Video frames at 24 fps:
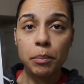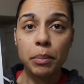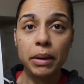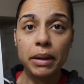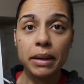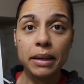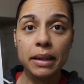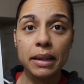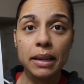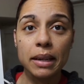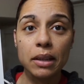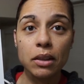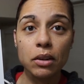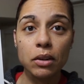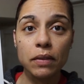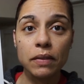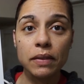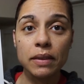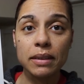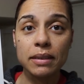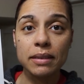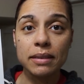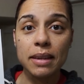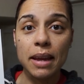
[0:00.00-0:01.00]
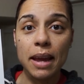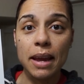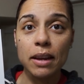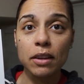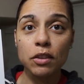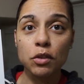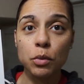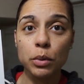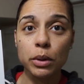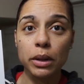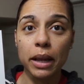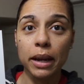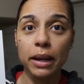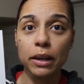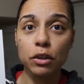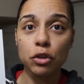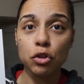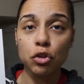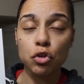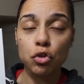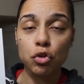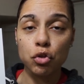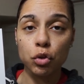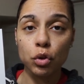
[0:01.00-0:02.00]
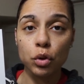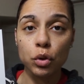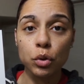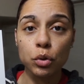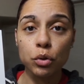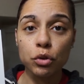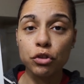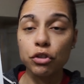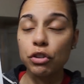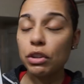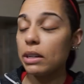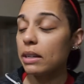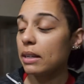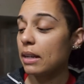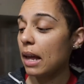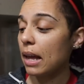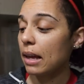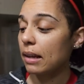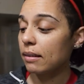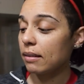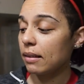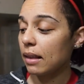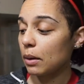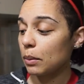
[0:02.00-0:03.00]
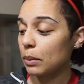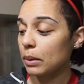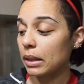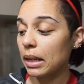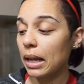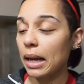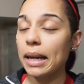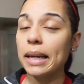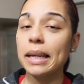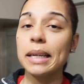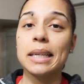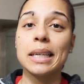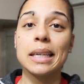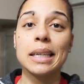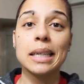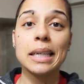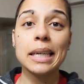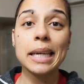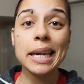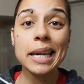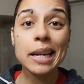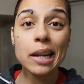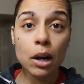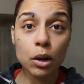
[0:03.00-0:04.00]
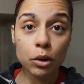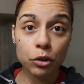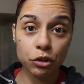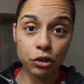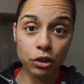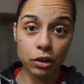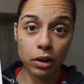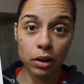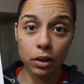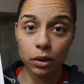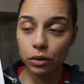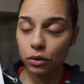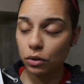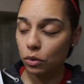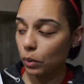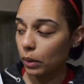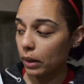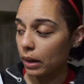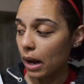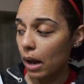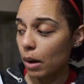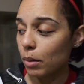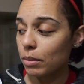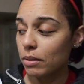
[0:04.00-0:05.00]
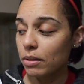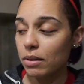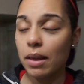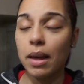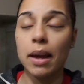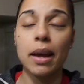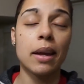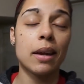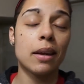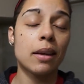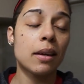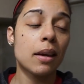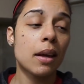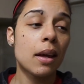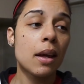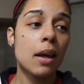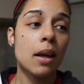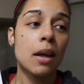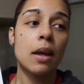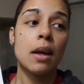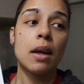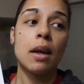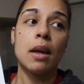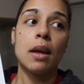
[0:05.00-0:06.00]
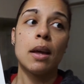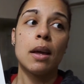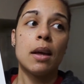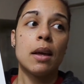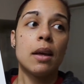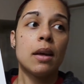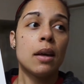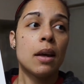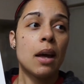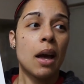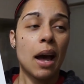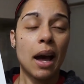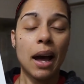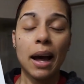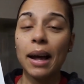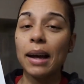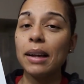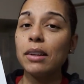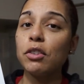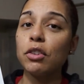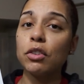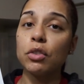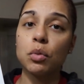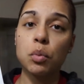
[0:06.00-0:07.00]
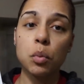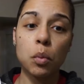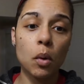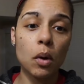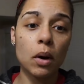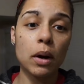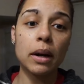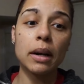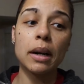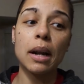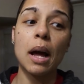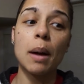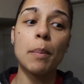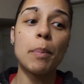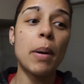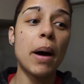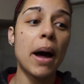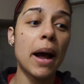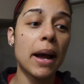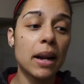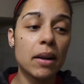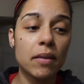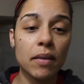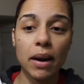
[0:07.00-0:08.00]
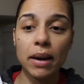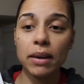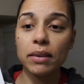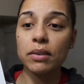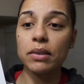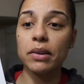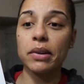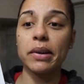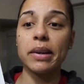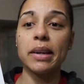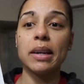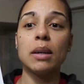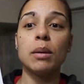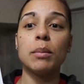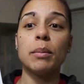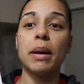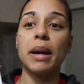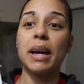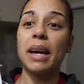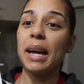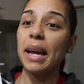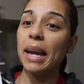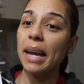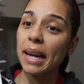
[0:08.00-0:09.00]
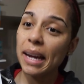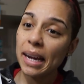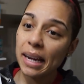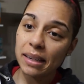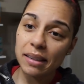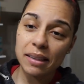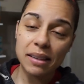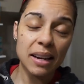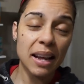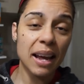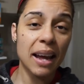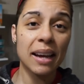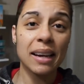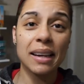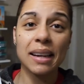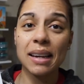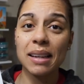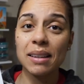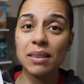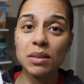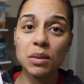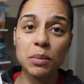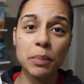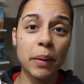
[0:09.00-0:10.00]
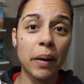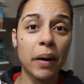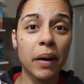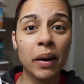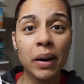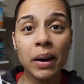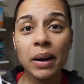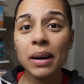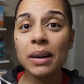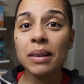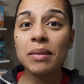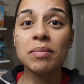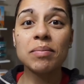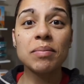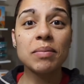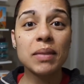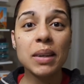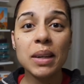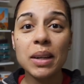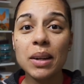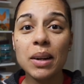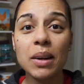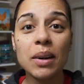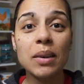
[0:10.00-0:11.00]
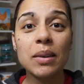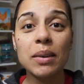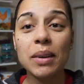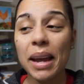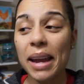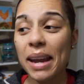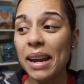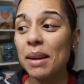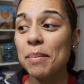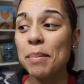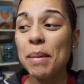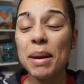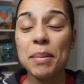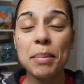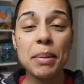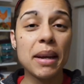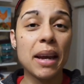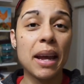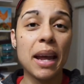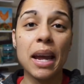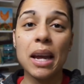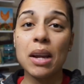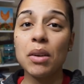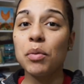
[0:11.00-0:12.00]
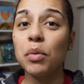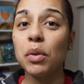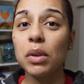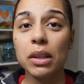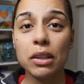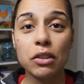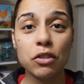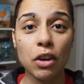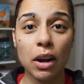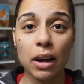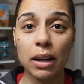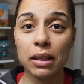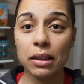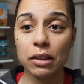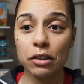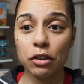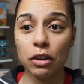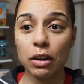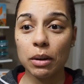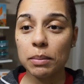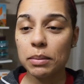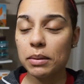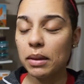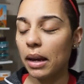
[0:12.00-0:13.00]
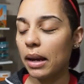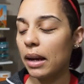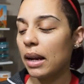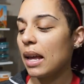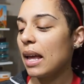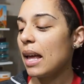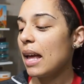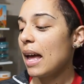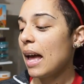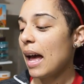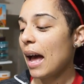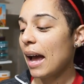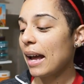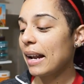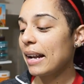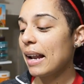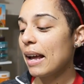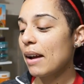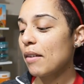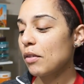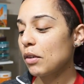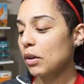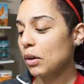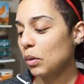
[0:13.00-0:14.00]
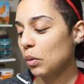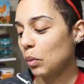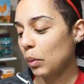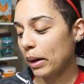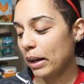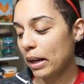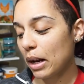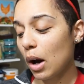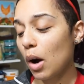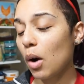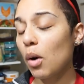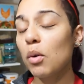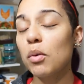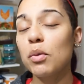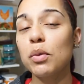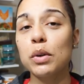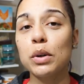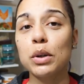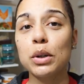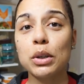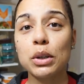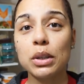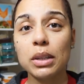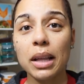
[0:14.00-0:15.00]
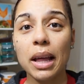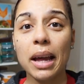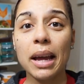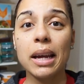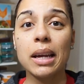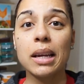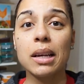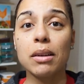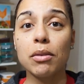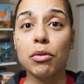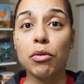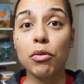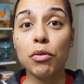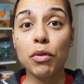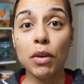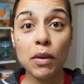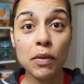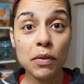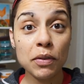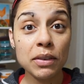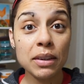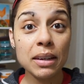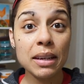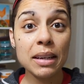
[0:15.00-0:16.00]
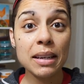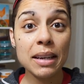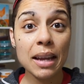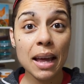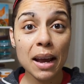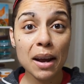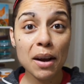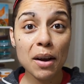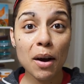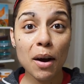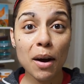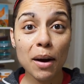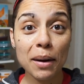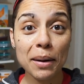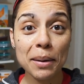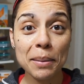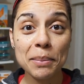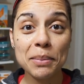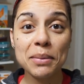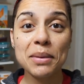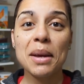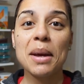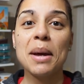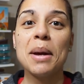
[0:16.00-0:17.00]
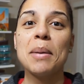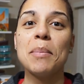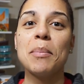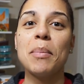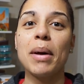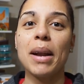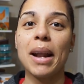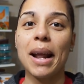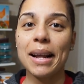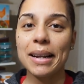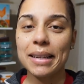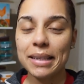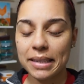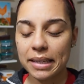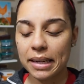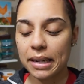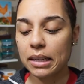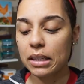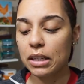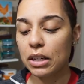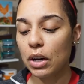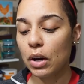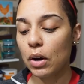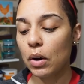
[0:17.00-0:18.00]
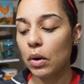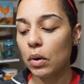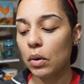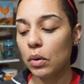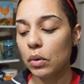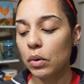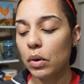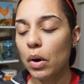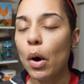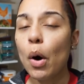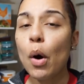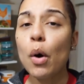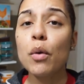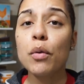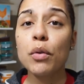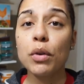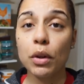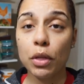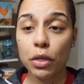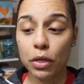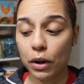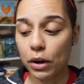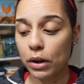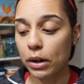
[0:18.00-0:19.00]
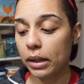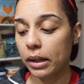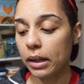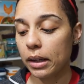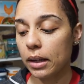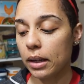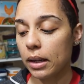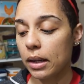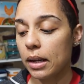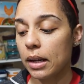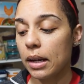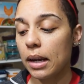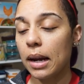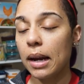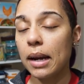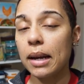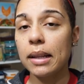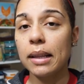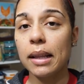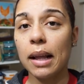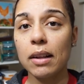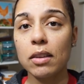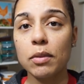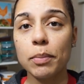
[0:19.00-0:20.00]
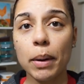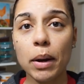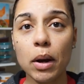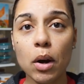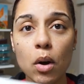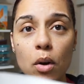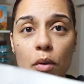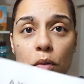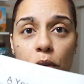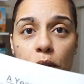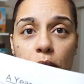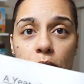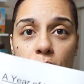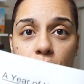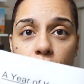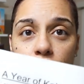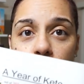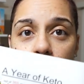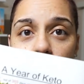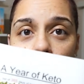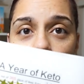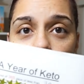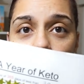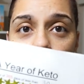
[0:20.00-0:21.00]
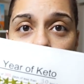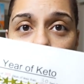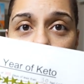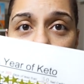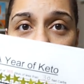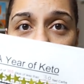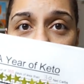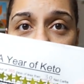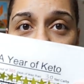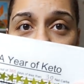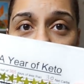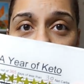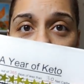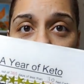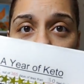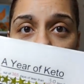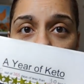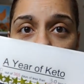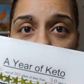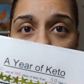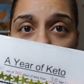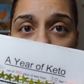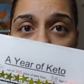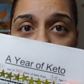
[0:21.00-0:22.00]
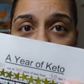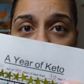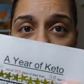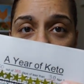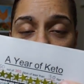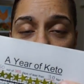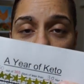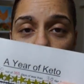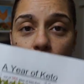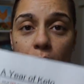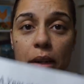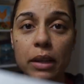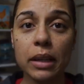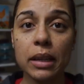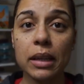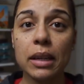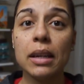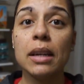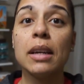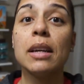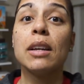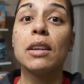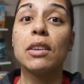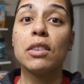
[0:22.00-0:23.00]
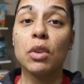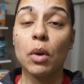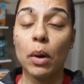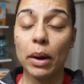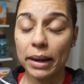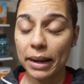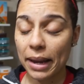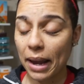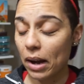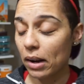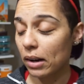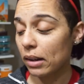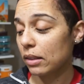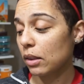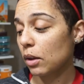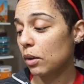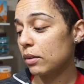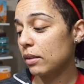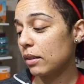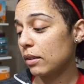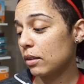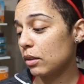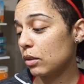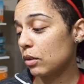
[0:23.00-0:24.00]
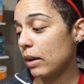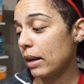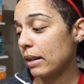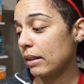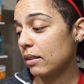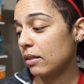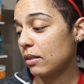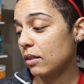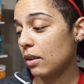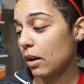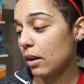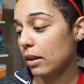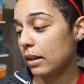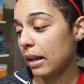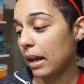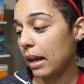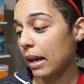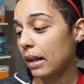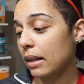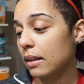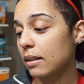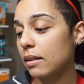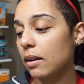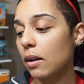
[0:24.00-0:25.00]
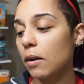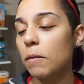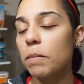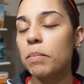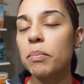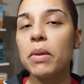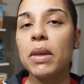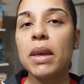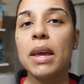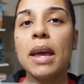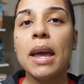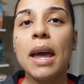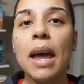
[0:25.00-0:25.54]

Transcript: but neither of these days were like true cheat days. They were like keto Cheetos where I was like, I just want a pint of ice cream and an Atkins bar, you know, and maybe a handful of chocolate chips. Like, I never went over like fifty net carbs, but I did go over thirty. And that's my goal for this year, is to not go over thirty. So I counted those as a red star day. So